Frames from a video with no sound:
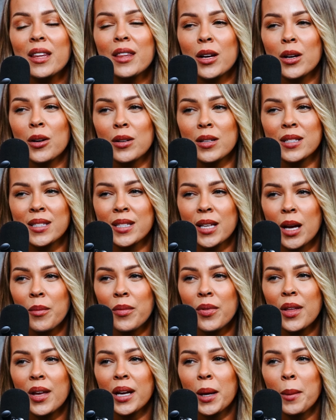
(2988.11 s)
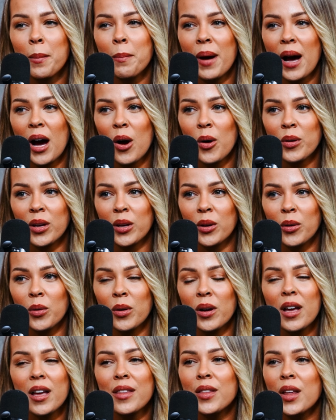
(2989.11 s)
there is something about you
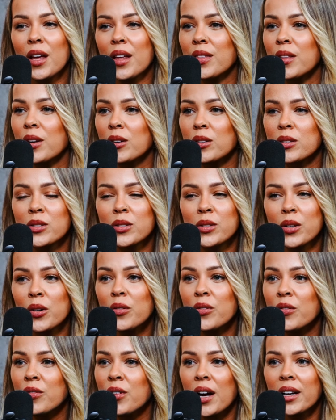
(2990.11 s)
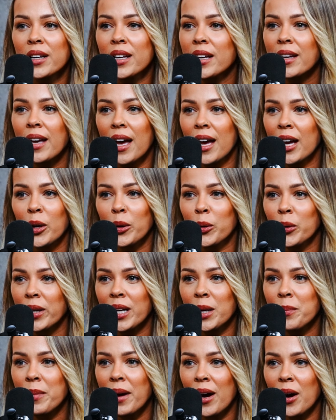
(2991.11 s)
that they're so fucking angry
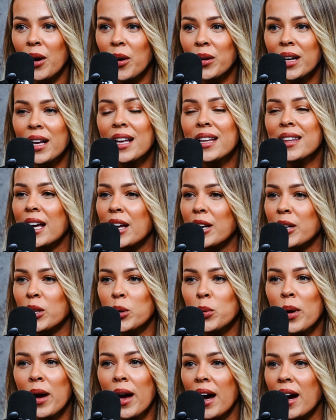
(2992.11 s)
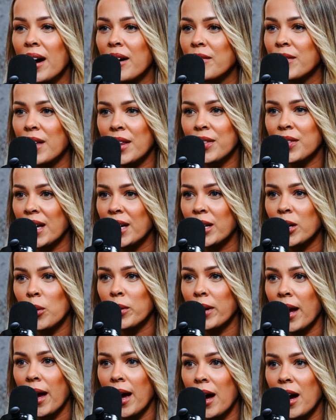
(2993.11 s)
about that you have that they
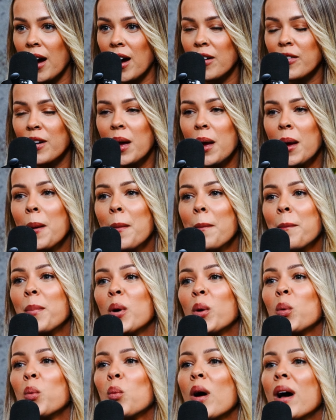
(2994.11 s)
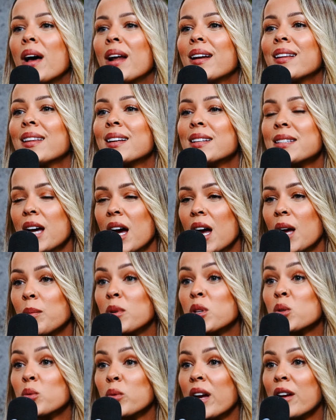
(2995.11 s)
don't have. But when the time
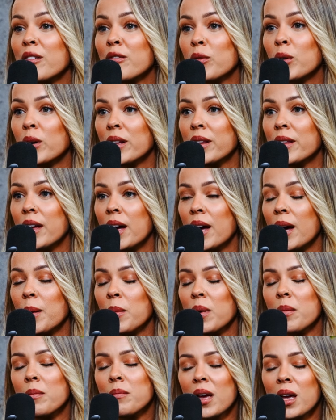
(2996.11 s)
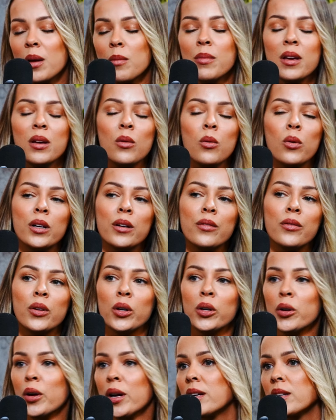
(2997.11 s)
is right for them, may be one of
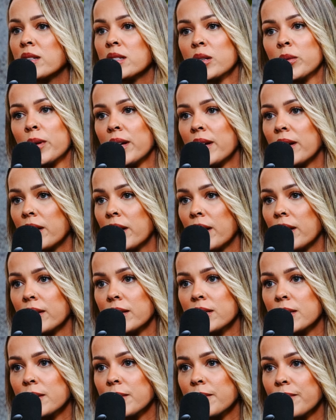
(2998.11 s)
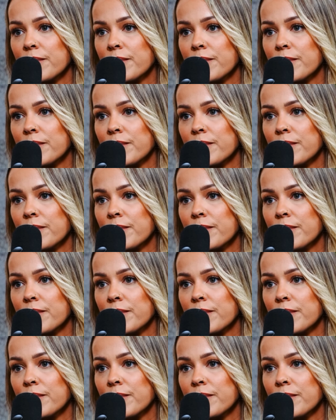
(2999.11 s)
their greatest awakenings.